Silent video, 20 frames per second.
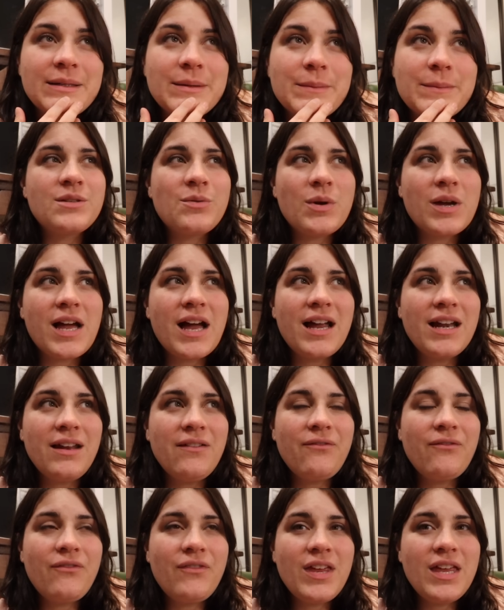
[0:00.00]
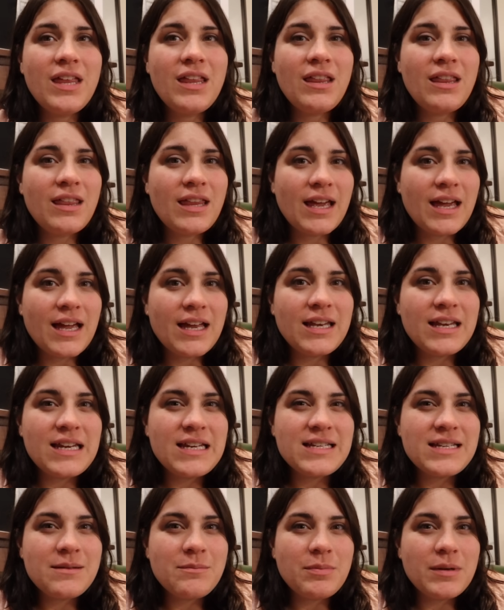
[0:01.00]
So I kind of feel like I
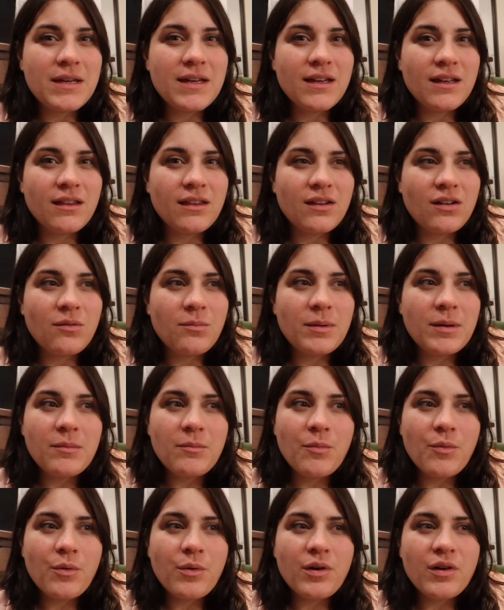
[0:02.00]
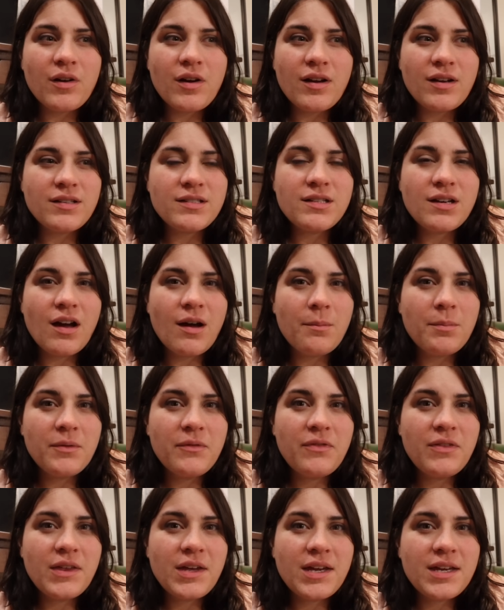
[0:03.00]
need to be a little bit more on top
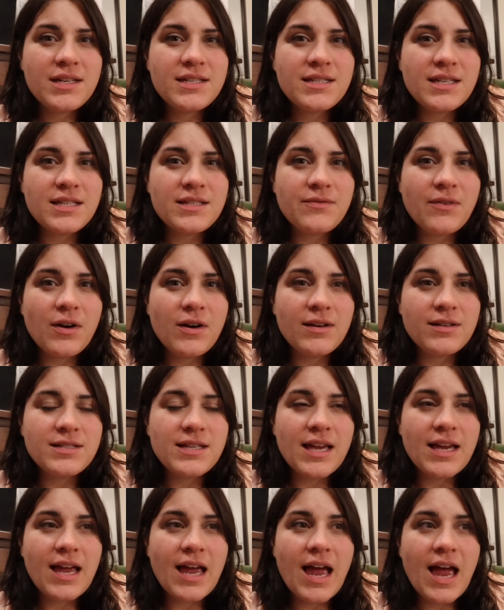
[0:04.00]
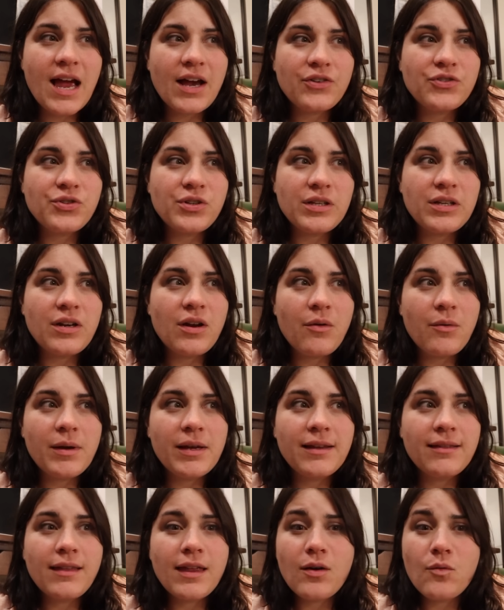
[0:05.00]
of things as far as like actually
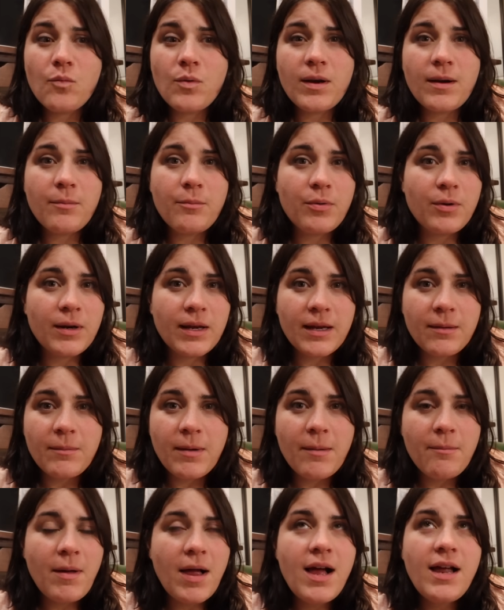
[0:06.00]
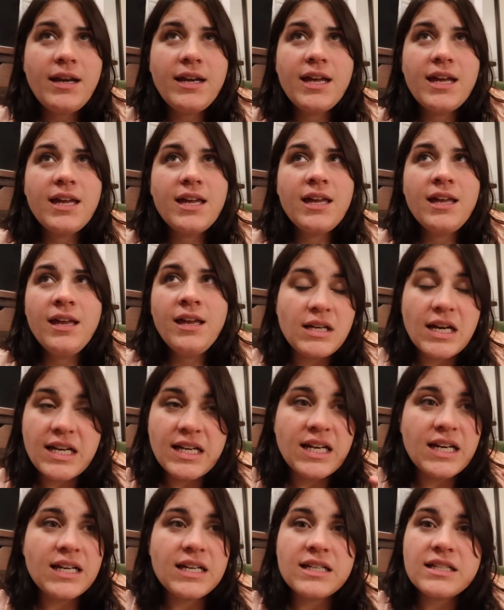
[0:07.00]
knowing like what I'm putting in my body. I
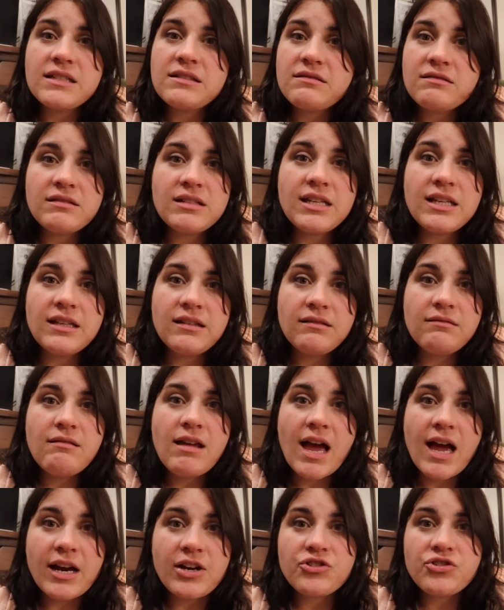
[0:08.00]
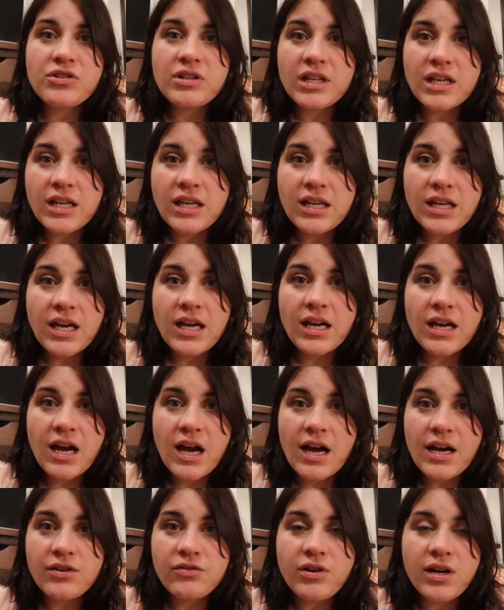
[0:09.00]
need to actually get
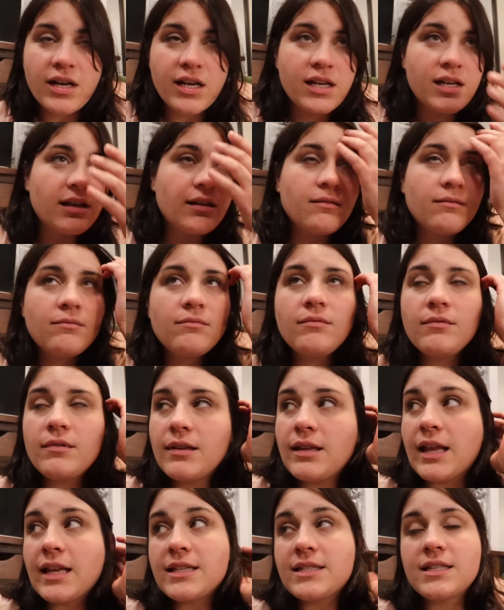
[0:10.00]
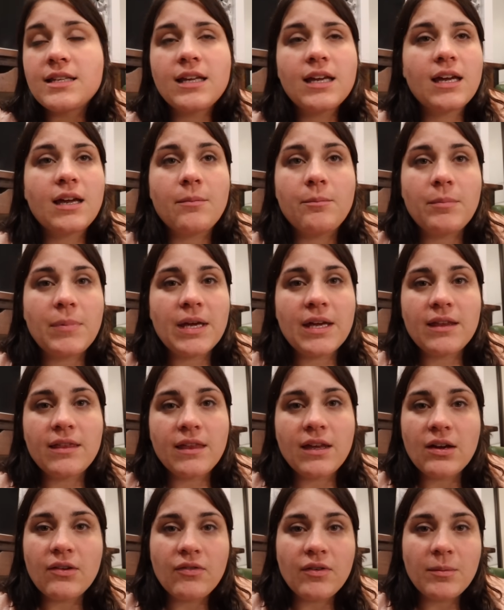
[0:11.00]
hydrated. That's like a big
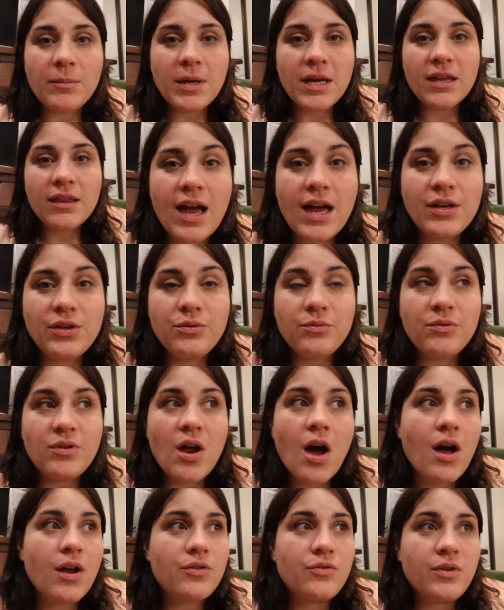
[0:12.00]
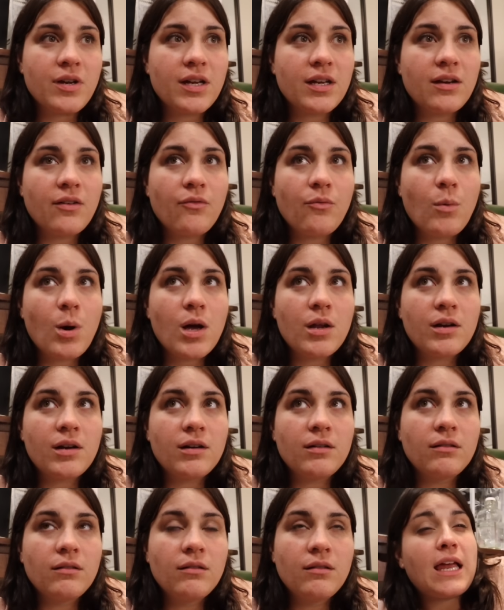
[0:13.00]
thing for me. I do not drink enough
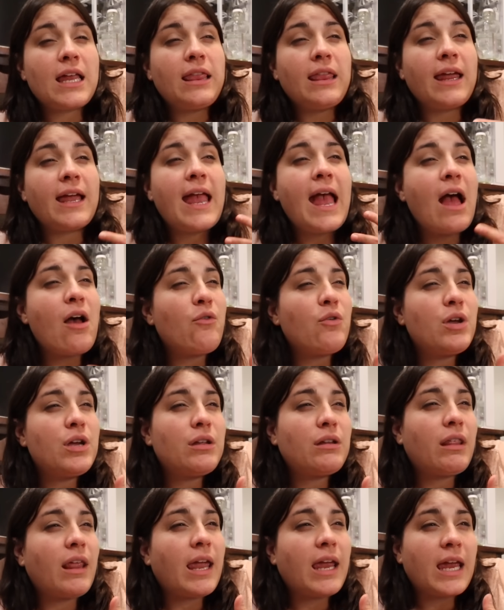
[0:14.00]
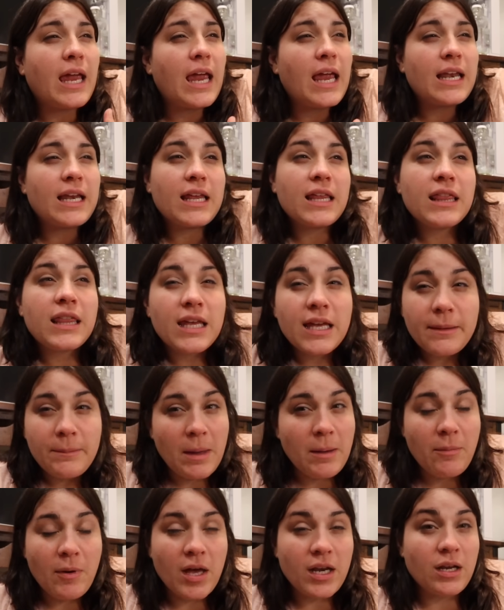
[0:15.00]
water. Like how could like anything in
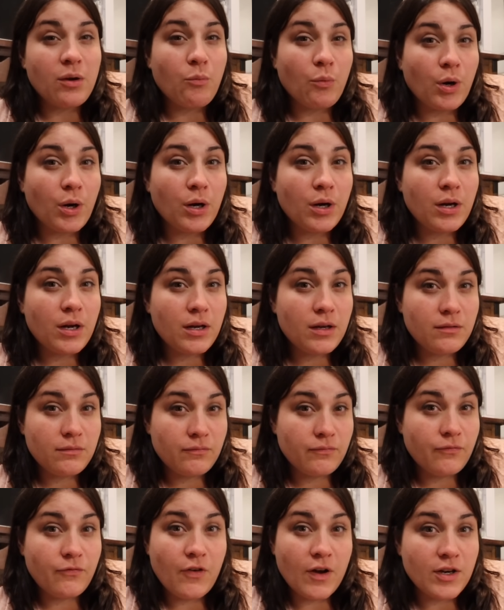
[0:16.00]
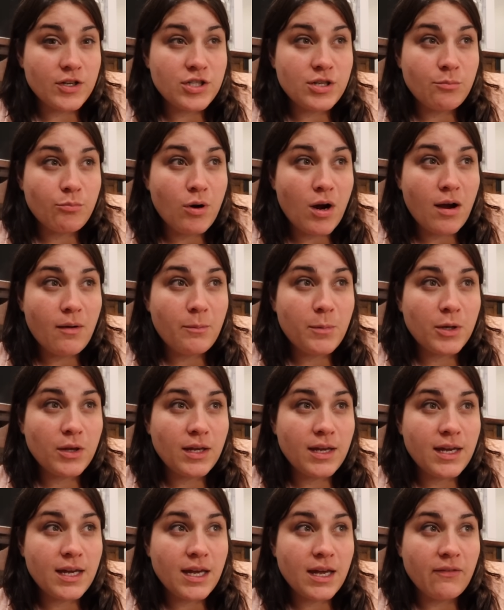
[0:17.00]
my body work, function
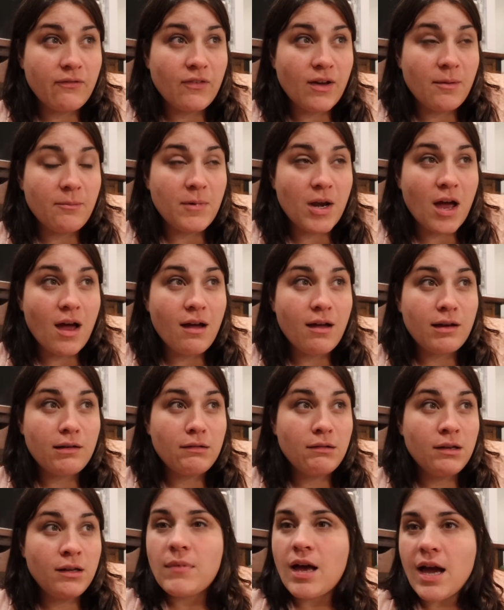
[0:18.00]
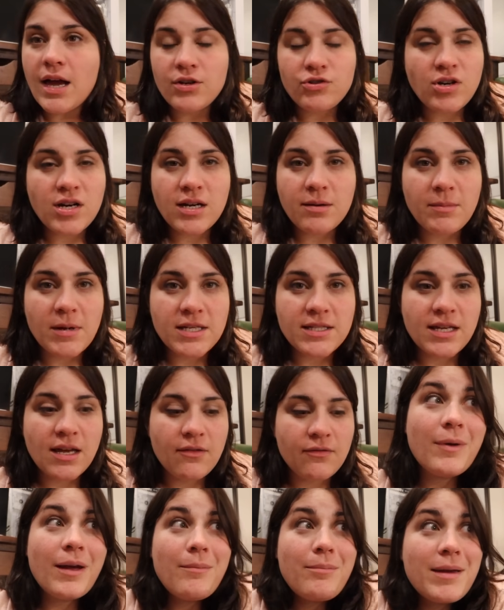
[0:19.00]
properly if I'm not hydrating
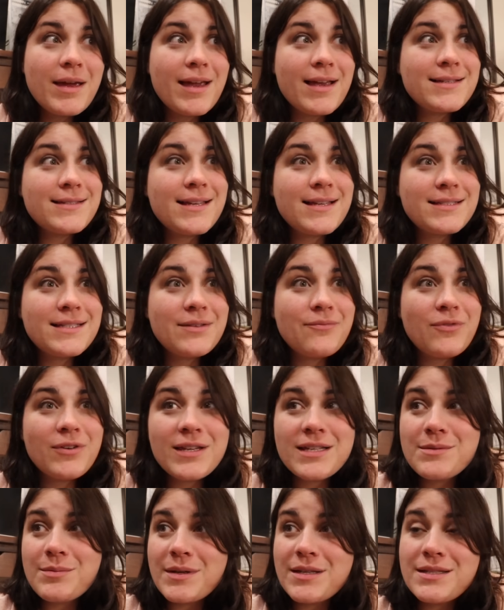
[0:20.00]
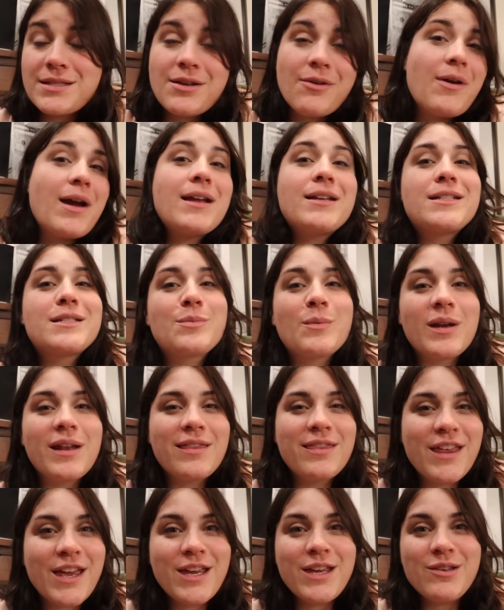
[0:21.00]
myself? Well, I guess that's it for this one. So I just want
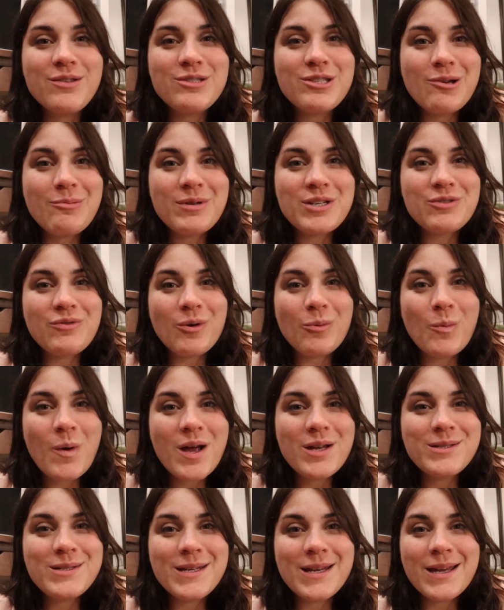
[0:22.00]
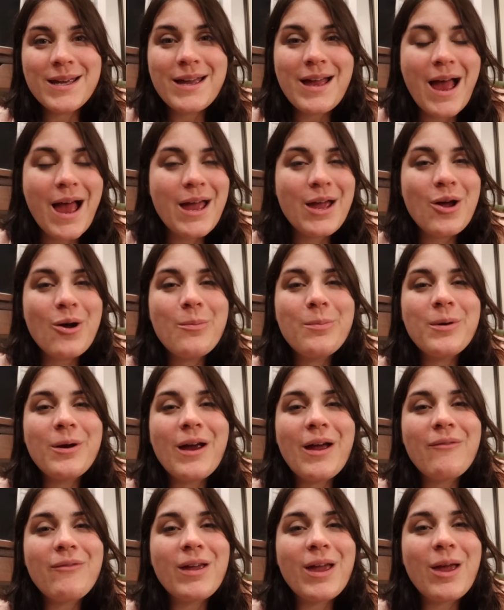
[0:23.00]
to thank you so much for watching. I hope you're
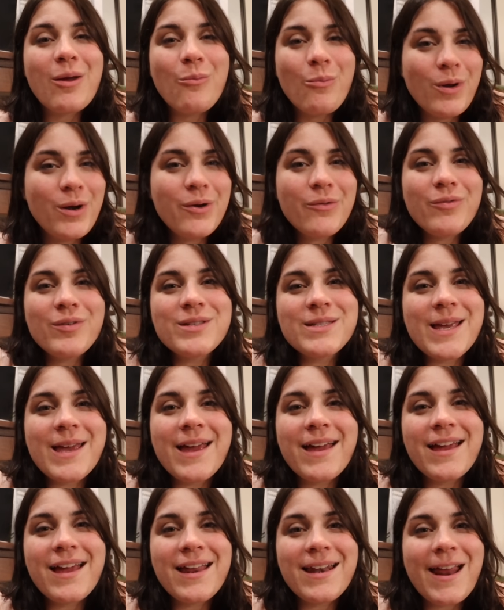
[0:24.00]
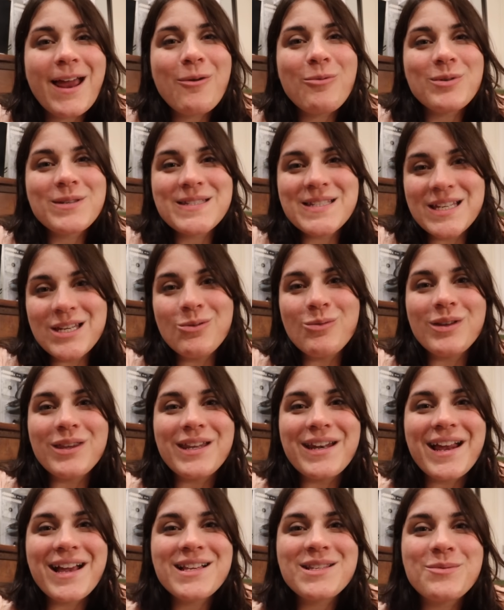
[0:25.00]
having a wonderful day and I will see you on
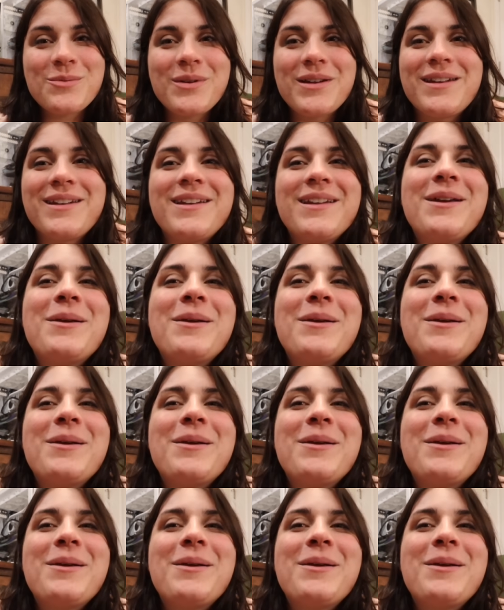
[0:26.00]
the next one.